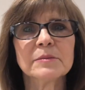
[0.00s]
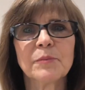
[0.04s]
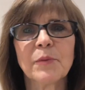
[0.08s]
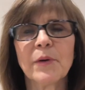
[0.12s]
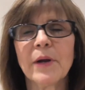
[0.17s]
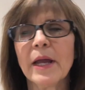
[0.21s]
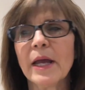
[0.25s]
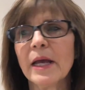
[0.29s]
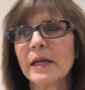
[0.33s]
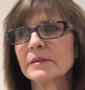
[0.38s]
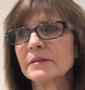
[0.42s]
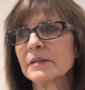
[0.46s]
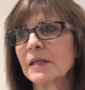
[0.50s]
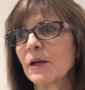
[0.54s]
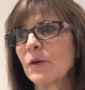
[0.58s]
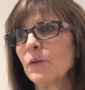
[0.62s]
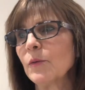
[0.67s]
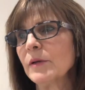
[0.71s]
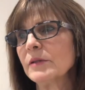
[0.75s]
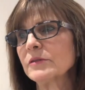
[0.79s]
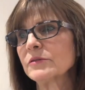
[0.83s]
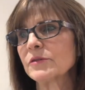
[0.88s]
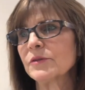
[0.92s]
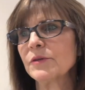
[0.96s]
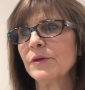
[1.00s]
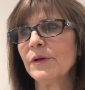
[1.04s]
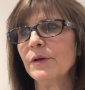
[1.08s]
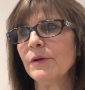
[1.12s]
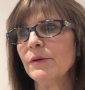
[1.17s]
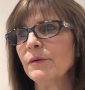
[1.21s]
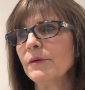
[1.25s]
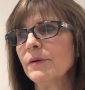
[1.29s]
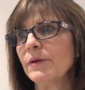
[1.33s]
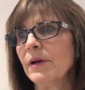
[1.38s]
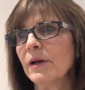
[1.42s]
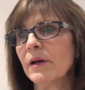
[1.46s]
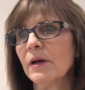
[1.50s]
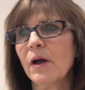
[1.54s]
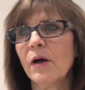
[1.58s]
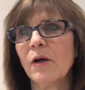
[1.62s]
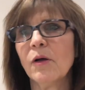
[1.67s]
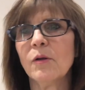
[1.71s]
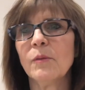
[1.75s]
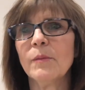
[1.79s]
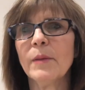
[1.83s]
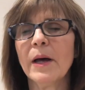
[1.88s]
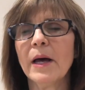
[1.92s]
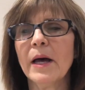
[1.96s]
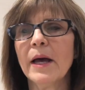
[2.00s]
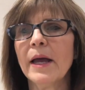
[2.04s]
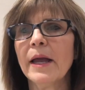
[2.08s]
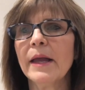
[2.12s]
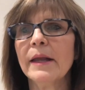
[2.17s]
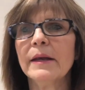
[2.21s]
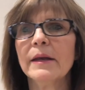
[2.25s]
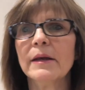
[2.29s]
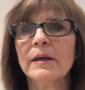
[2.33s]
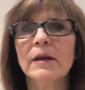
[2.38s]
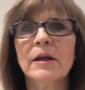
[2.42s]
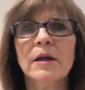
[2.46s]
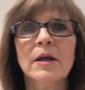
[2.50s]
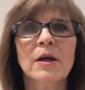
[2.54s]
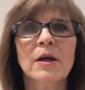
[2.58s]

brands like Winsor Newton and Holbein and